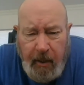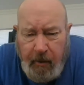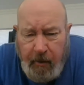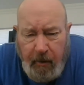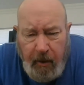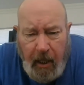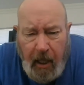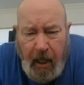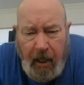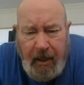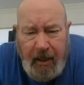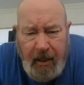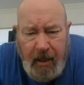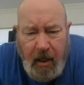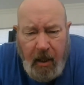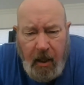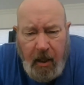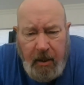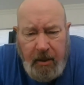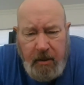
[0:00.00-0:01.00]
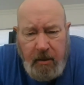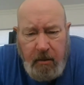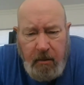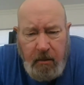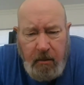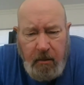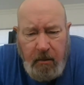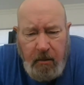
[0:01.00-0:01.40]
created us,